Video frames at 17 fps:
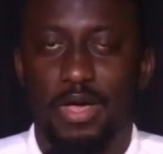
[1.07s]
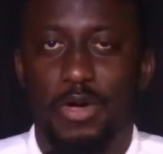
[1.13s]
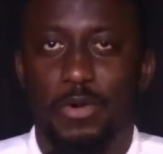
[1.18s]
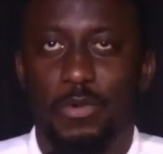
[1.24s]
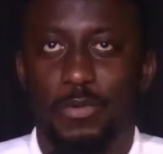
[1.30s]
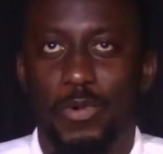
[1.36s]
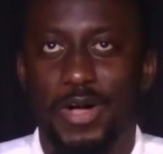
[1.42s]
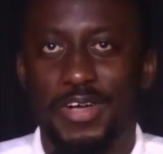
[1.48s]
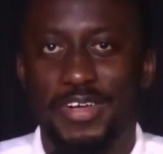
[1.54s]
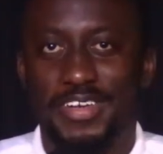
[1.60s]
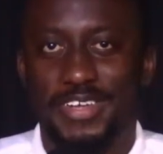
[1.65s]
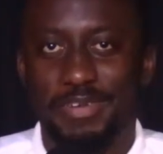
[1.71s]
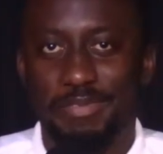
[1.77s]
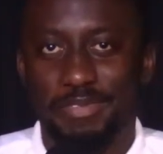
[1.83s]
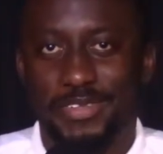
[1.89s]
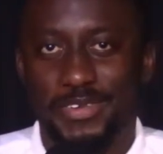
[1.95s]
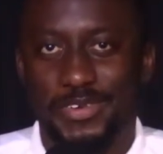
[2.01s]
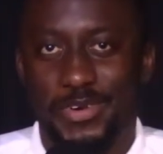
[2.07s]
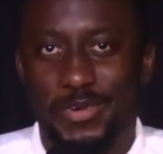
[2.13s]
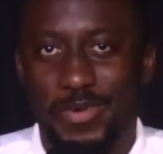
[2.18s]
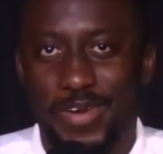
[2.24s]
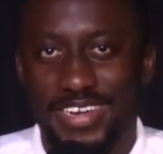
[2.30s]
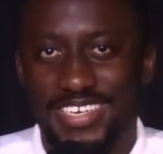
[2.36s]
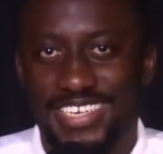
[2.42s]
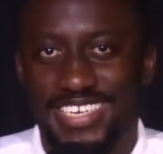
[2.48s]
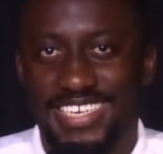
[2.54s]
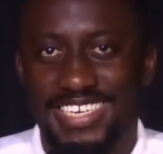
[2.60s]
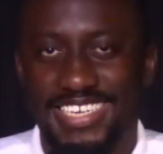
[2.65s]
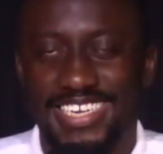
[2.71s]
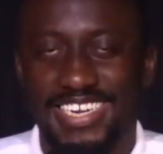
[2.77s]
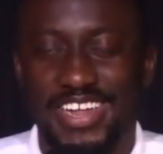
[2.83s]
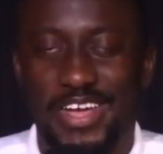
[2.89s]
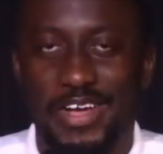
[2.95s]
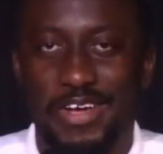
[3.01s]
Welcome to
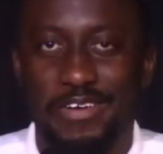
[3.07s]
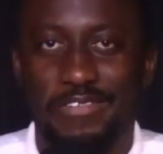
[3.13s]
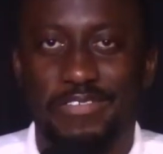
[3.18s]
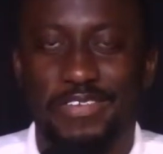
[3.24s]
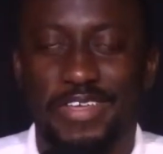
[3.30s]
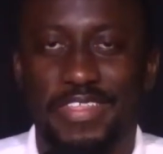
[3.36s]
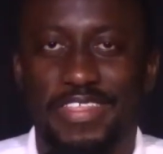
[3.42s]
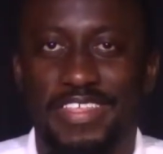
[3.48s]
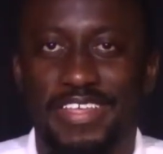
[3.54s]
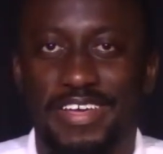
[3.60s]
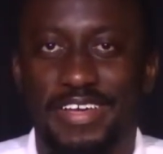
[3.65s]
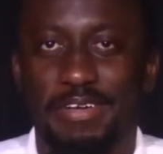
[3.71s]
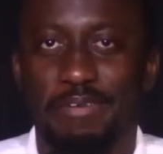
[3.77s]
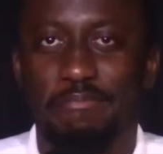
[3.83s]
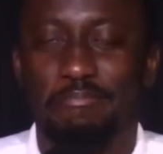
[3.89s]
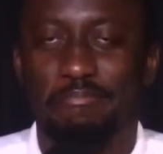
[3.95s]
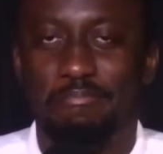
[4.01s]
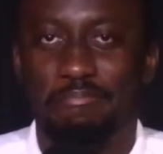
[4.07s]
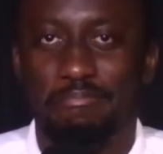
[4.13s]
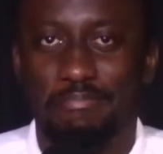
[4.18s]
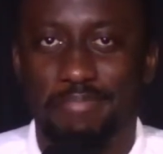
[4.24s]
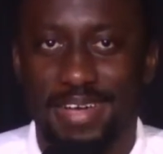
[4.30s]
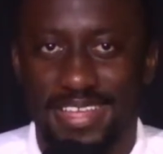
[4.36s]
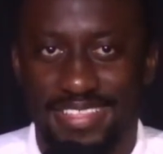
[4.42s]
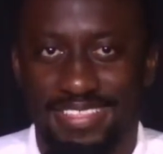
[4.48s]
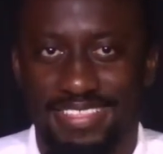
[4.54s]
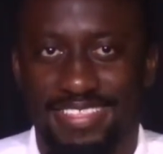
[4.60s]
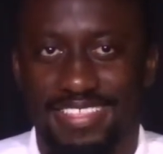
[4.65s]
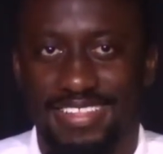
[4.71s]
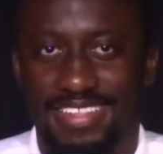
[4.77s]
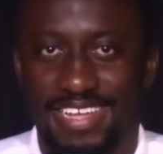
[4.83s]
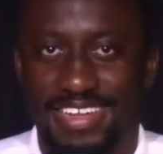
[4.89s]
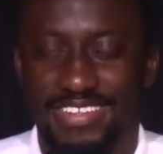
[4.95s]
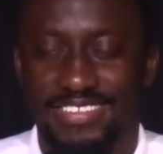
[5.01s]
Question of the
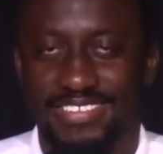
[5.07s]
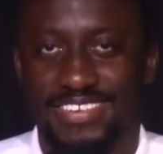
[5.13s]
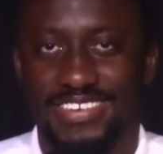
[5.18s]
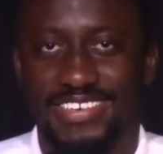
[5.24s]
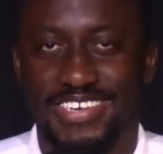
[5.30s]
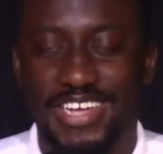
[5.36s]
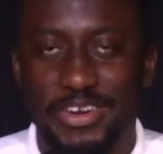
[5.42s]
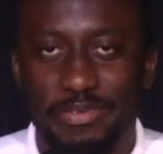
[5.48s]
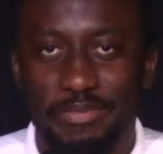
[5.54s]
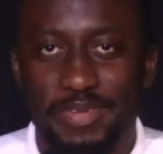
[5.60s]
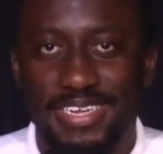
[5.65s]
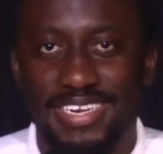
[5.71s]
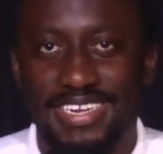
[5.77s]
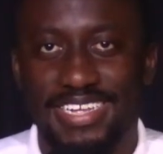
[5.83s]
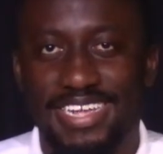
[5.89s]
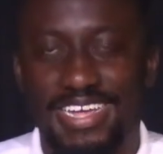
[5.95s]
Month, ladies and gentlemen.